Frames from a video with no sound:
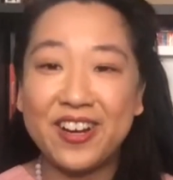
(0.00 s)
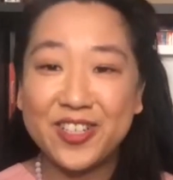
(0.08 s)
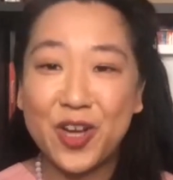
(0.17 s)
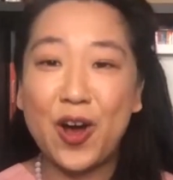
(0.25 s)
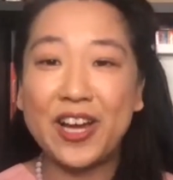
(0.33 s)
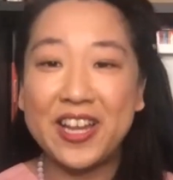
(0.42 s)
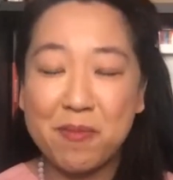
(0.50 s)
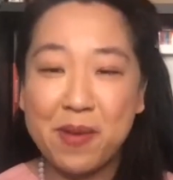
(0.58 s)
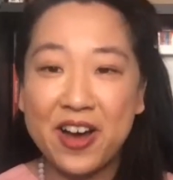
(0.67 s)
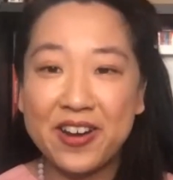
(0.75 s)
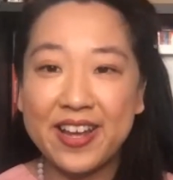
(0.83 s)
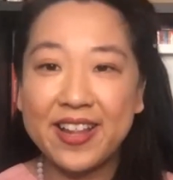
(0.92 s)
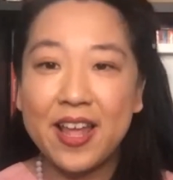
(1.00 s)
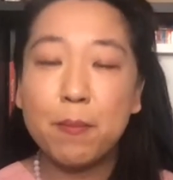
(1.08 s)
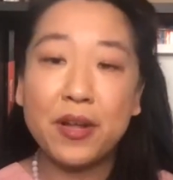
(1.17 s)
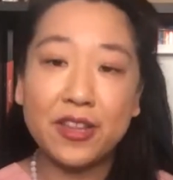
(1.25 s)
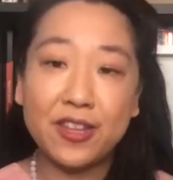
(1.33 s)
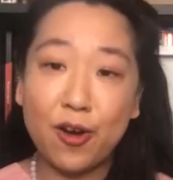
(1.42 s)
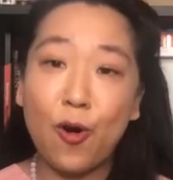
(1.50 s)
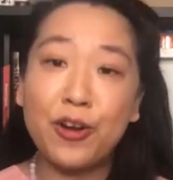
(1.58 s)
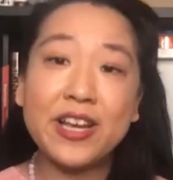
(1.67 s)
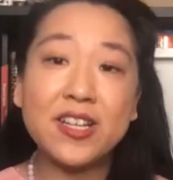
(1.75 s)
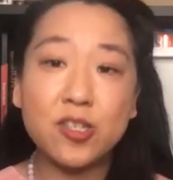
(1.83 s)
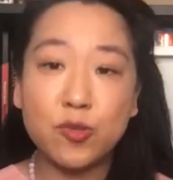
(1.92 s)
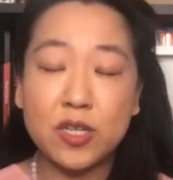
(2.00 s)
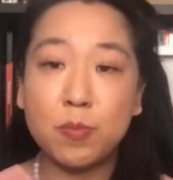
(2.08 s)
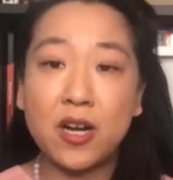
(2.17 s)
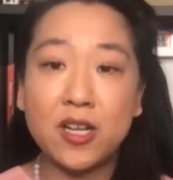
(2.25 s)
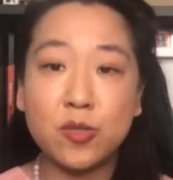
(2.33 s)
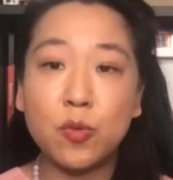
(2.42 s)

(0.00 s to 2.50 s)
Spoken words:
talking about it, but the audience response